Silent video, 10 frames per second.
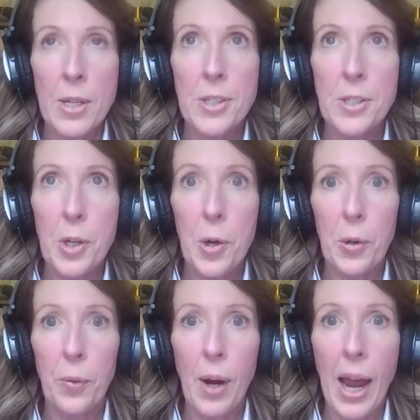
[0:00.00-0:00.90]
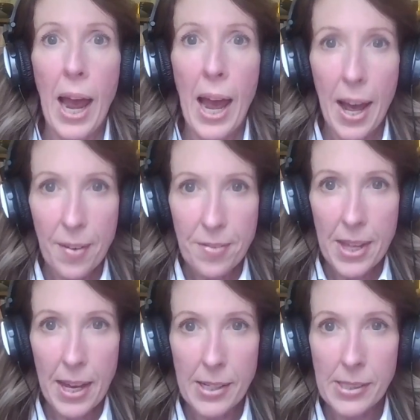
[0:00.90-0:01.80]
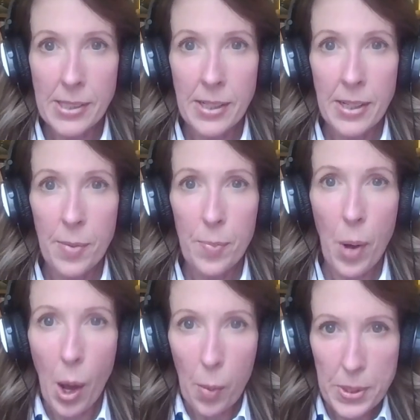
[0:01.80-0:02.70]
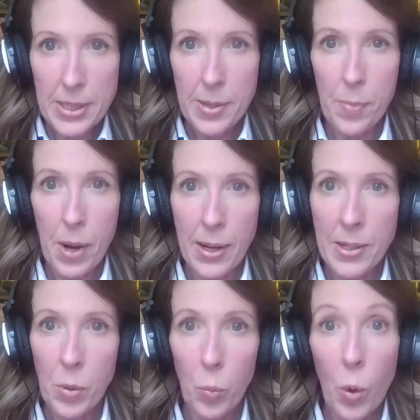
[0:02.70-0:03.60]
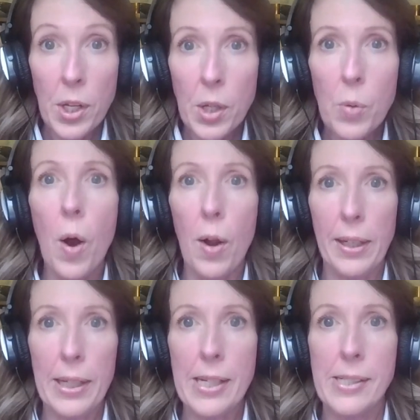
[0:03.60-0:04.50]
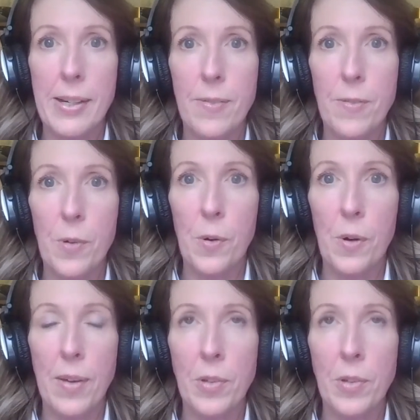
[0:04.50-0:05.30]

So have that purpose in mind. What are you on LinkedIn for?